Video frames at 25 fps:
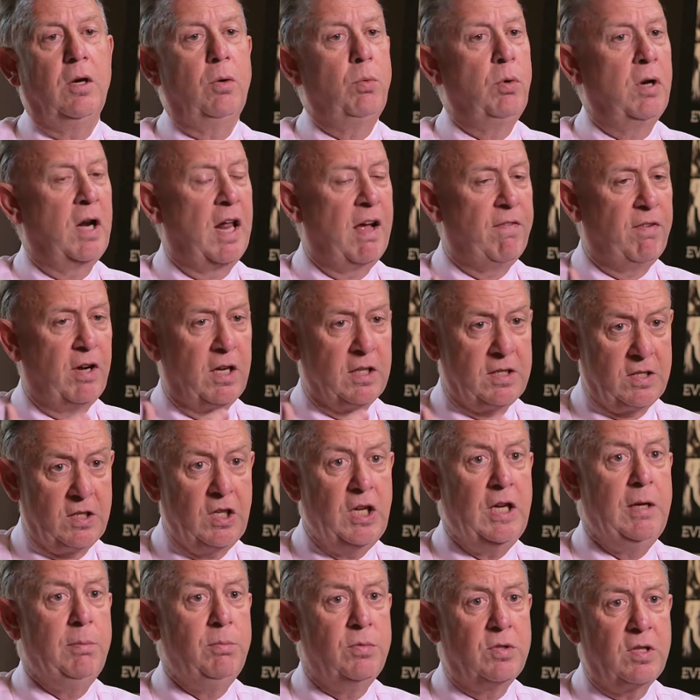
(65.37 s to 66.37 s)
We'll have our
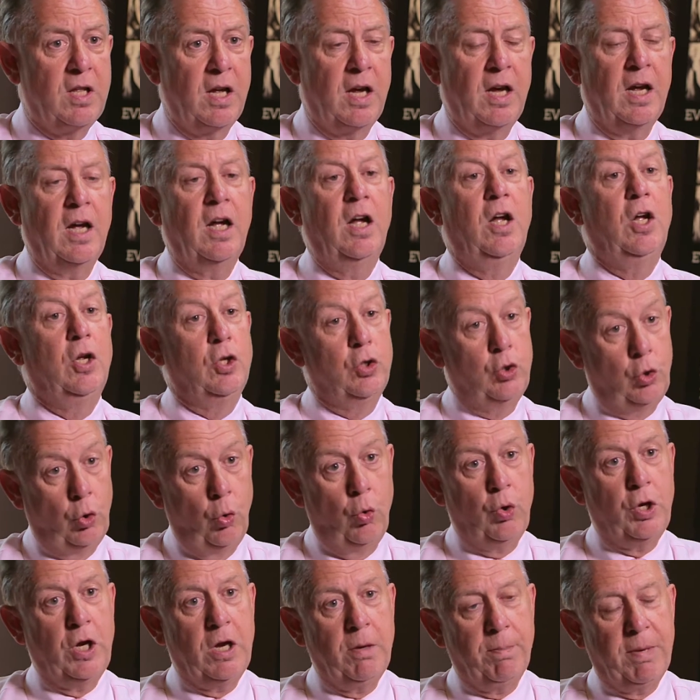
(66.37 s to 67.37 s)
teams there
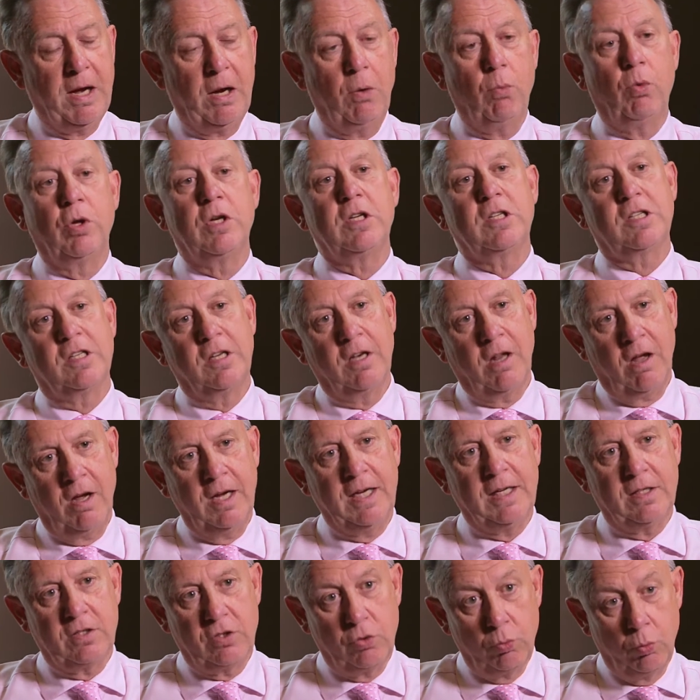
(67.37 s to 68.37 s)
talking about what it's
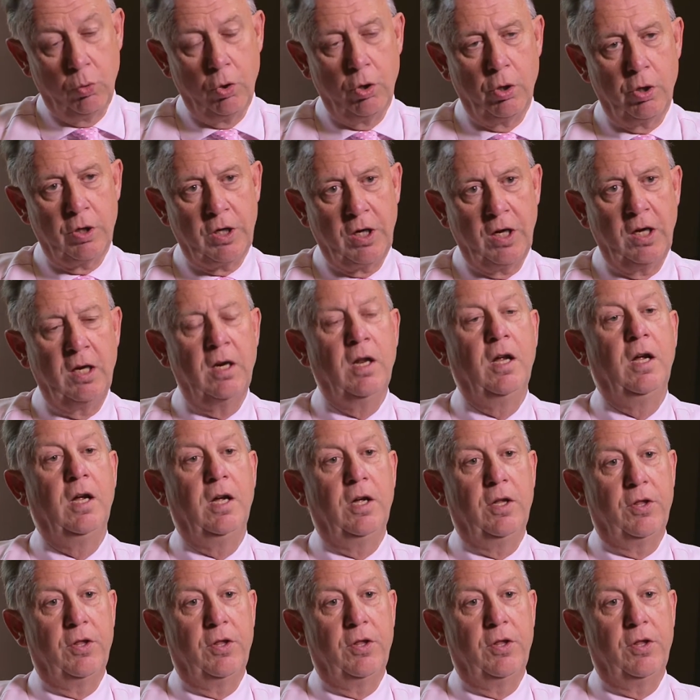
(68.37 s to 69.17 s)
like to work in